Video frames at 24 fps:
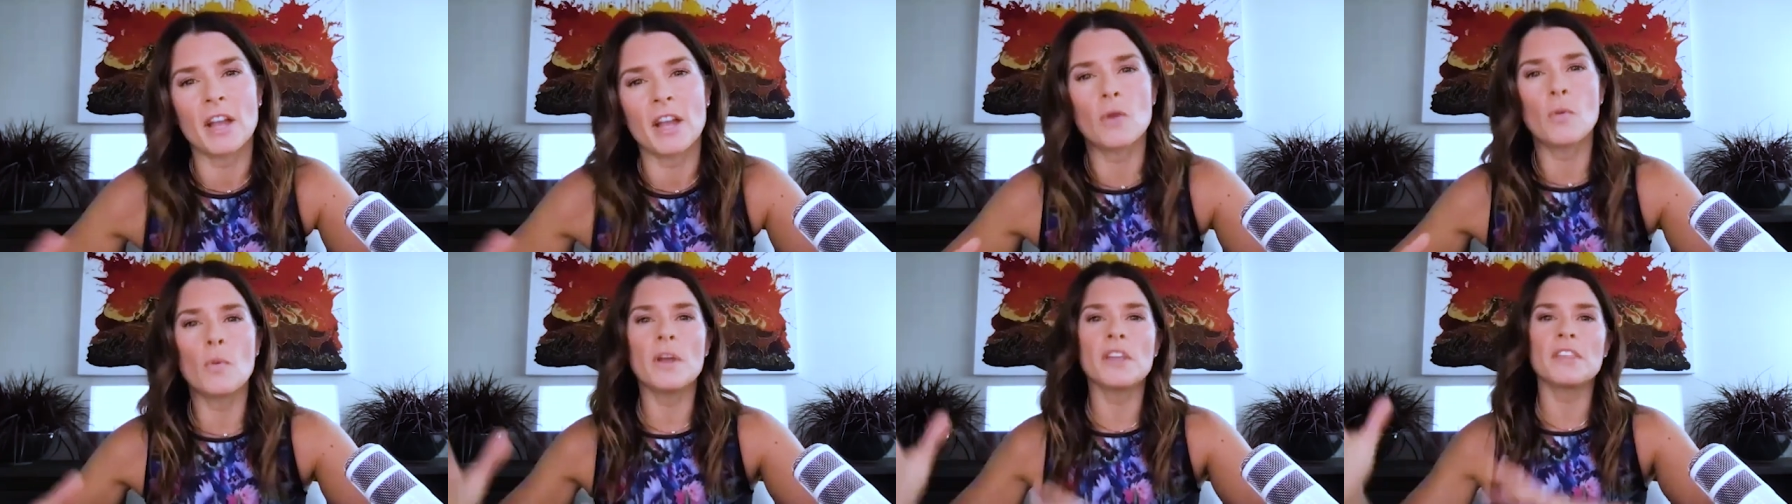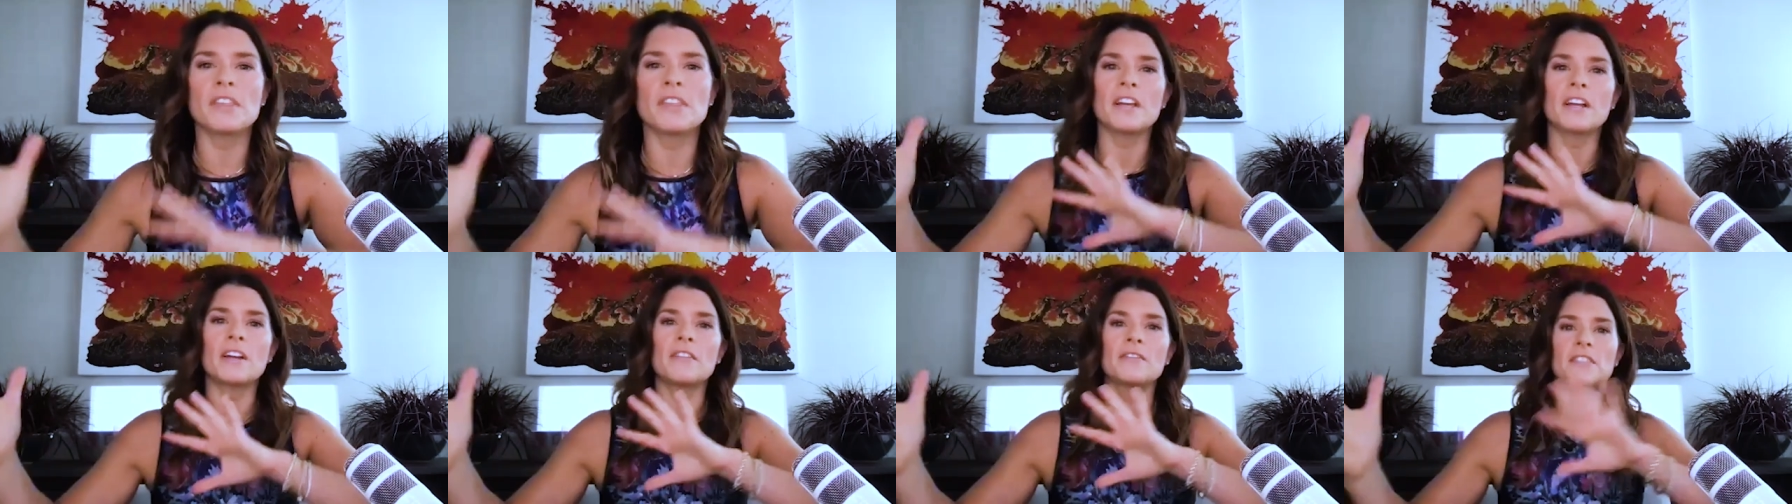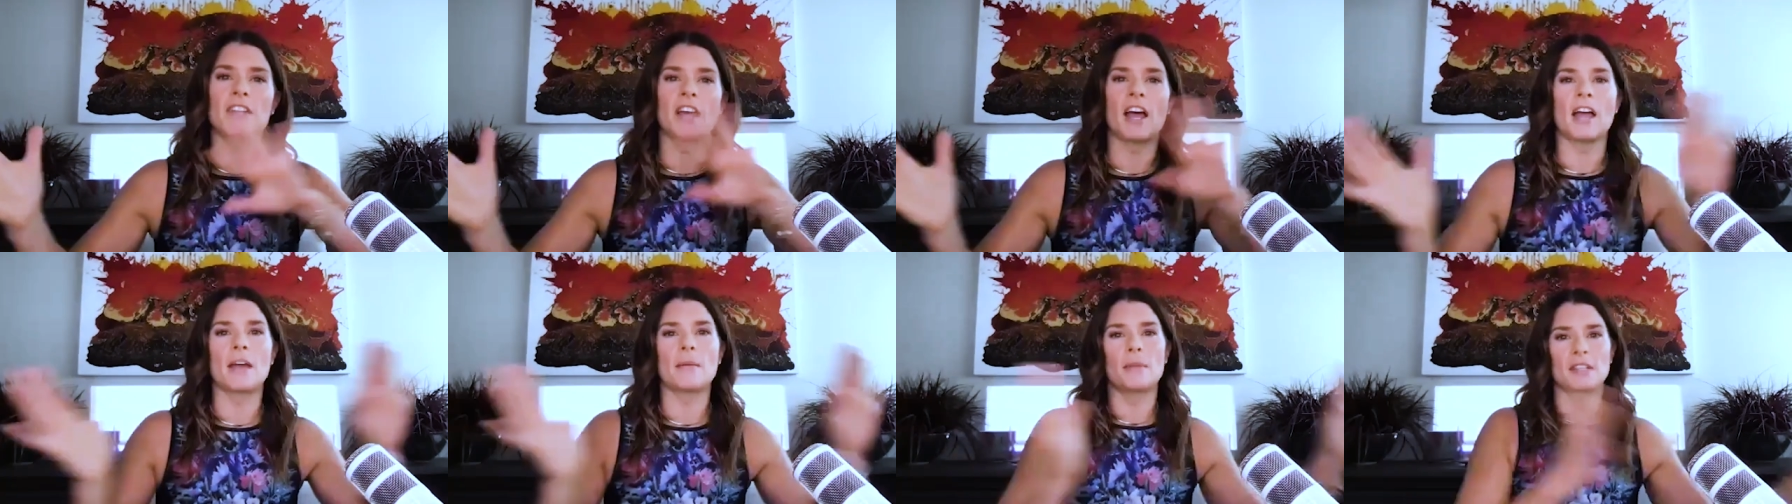Like we think of
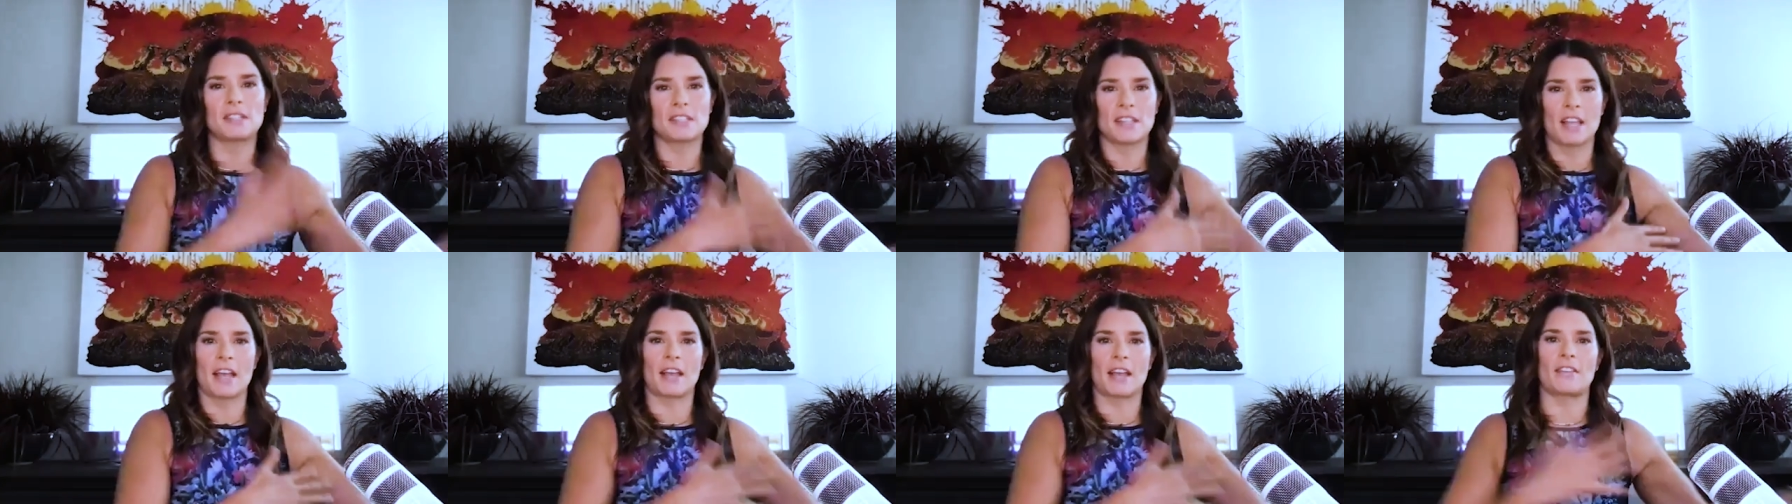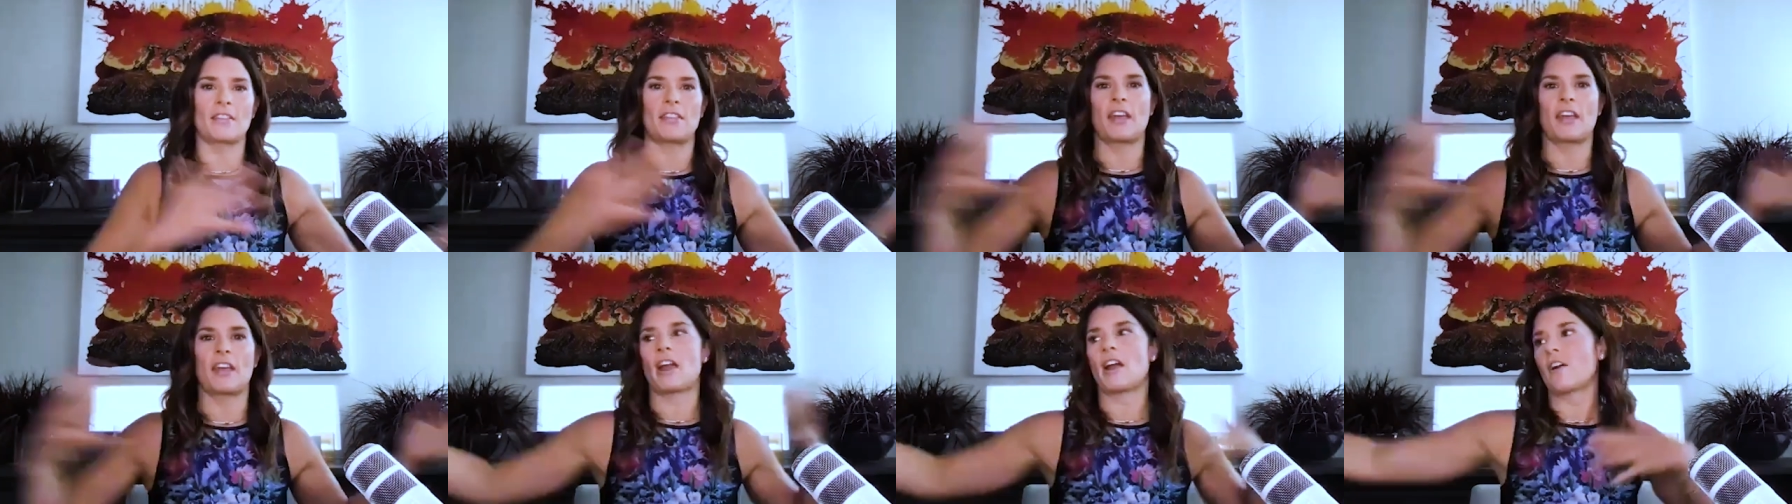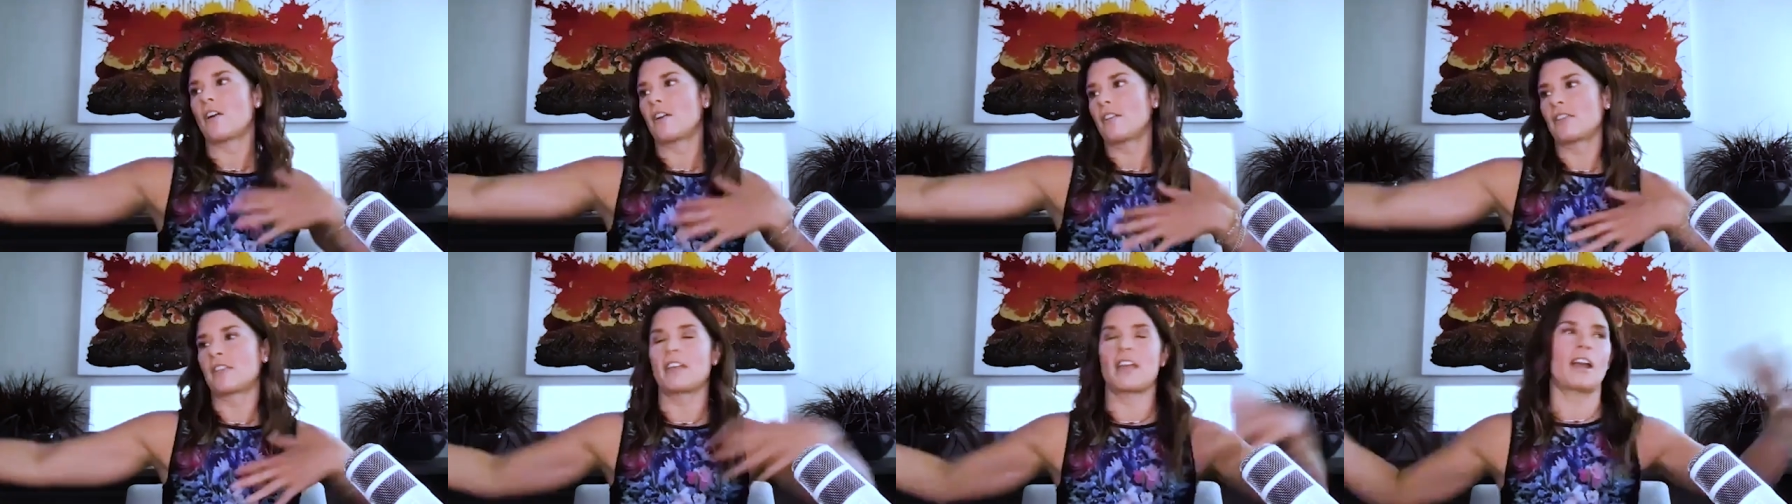time as like
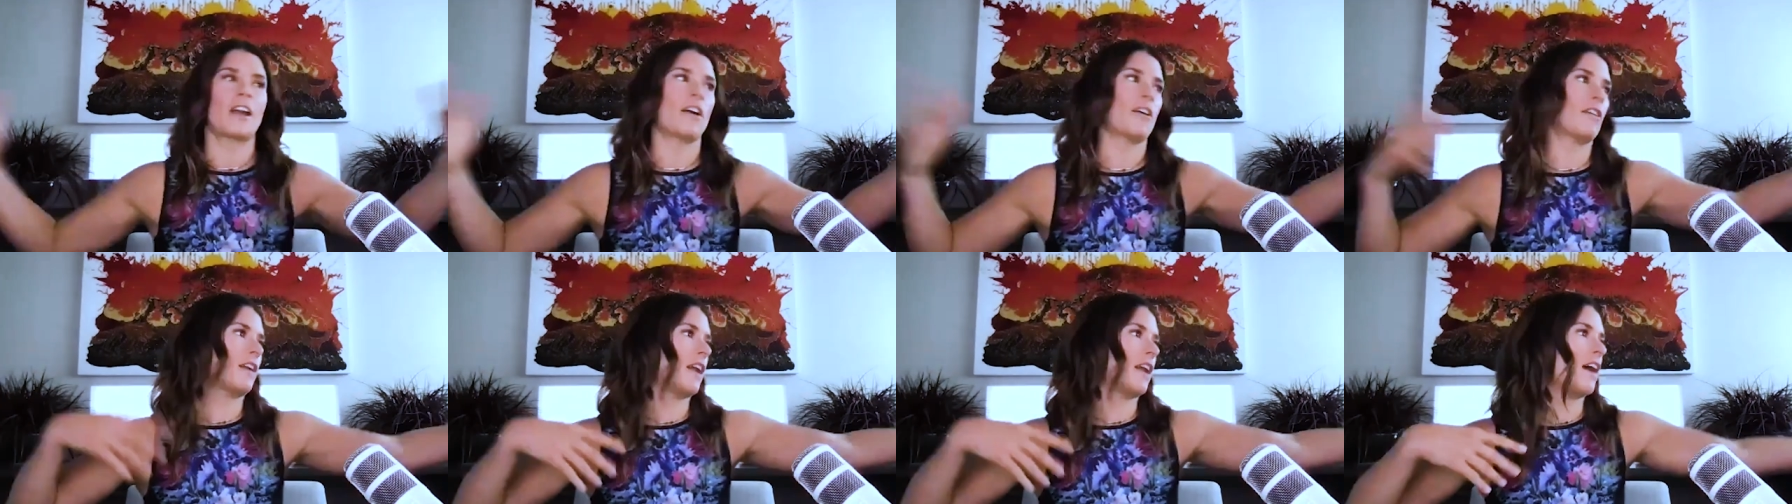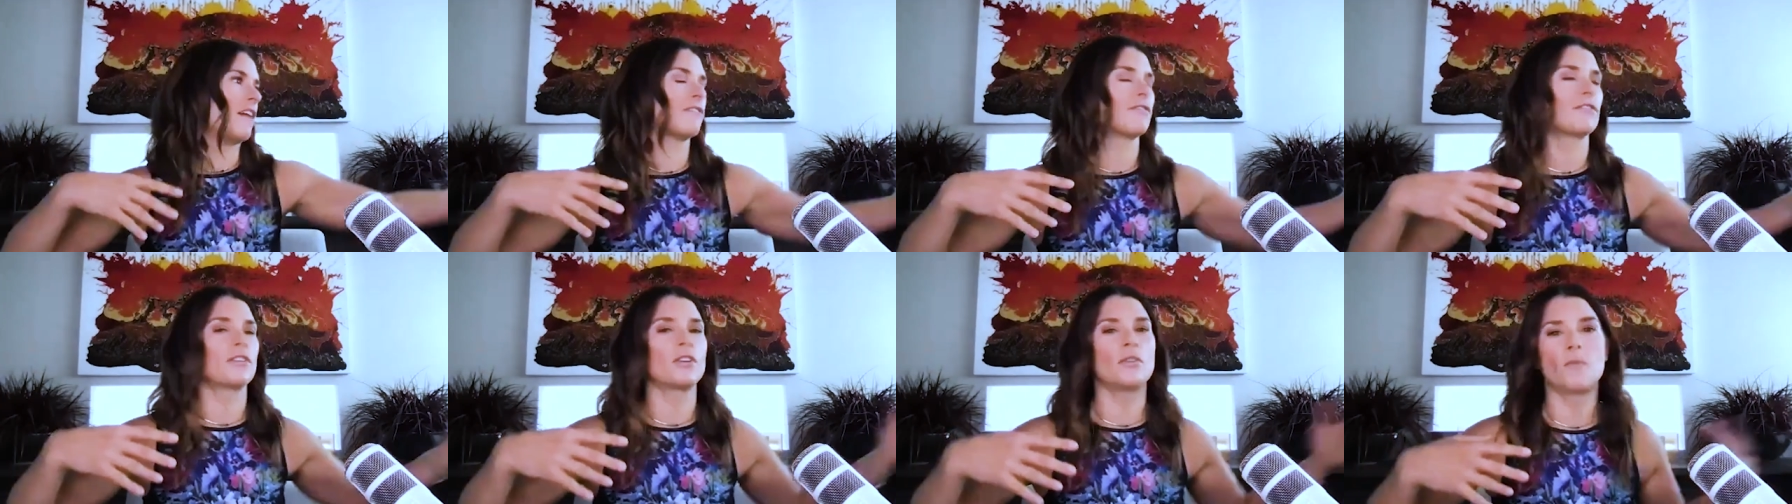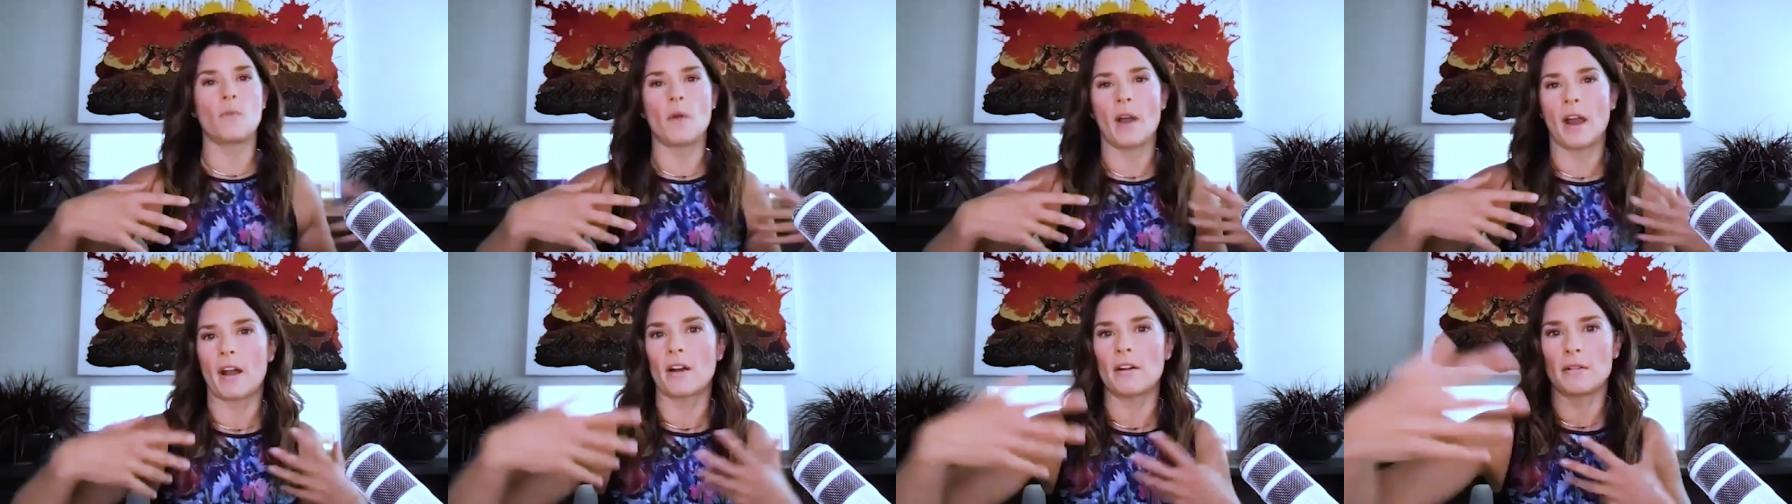there and there and
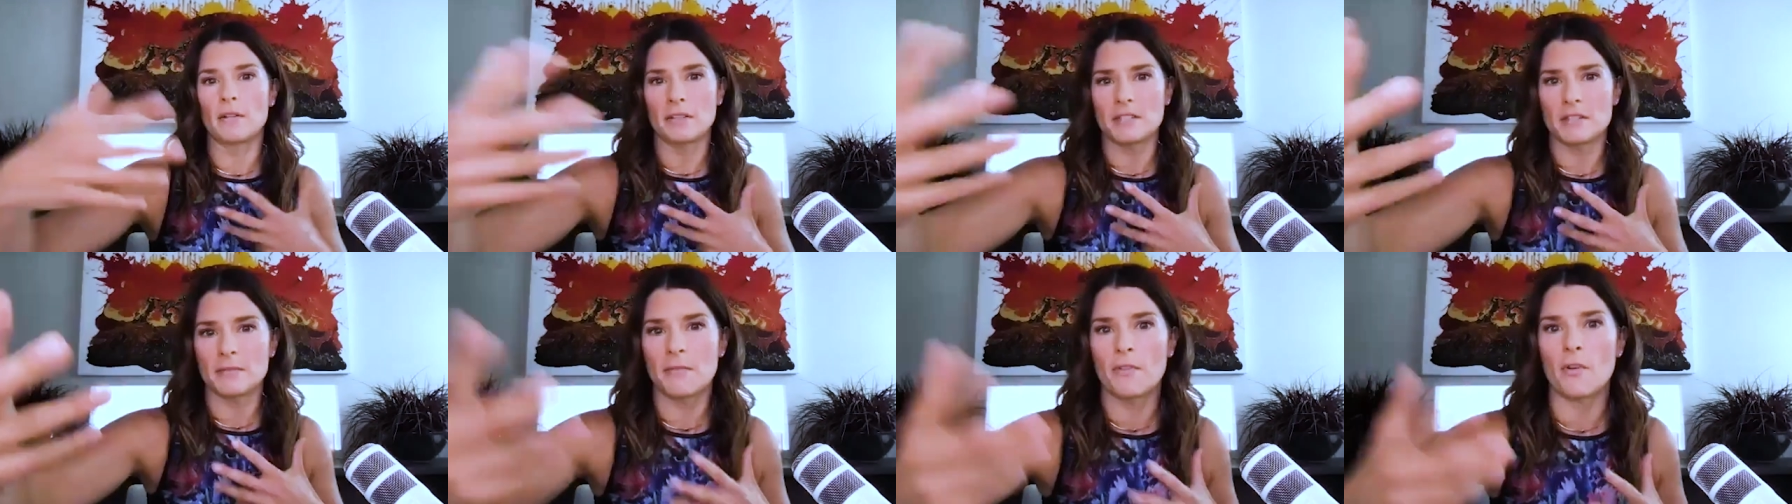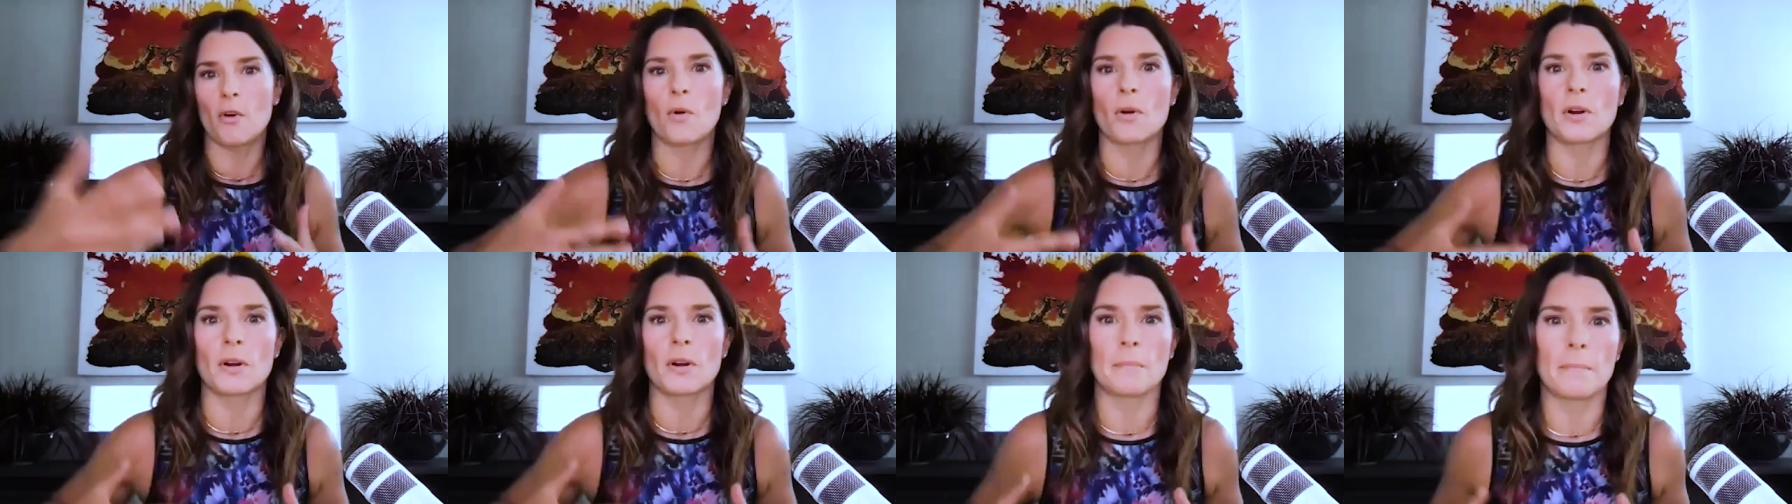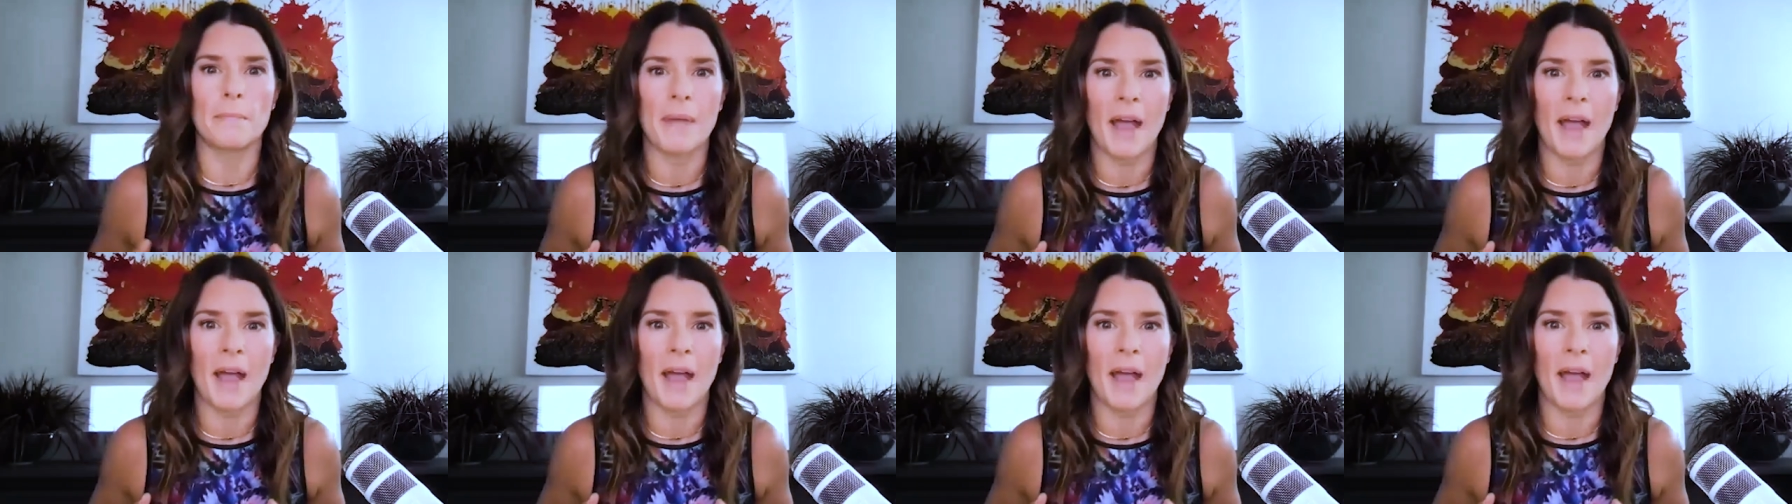everywhere and forward